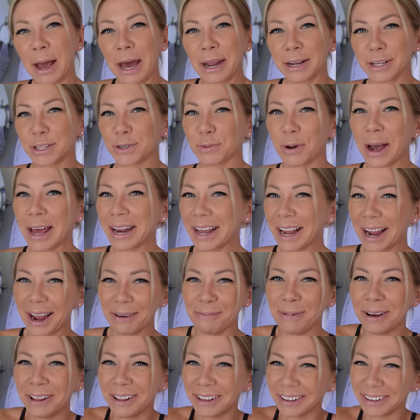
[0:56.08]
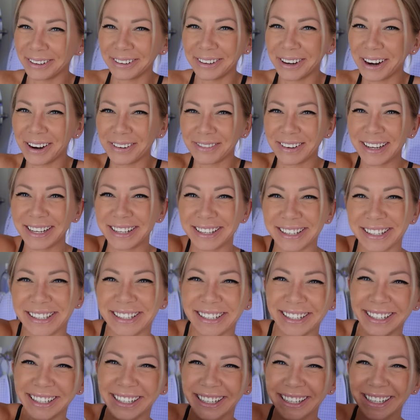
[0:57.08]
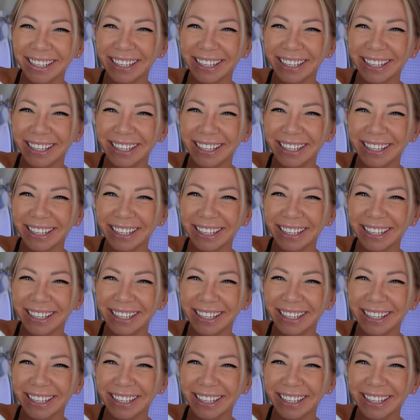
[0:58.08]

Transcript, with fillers: kind of sweating. I'm a little nervous.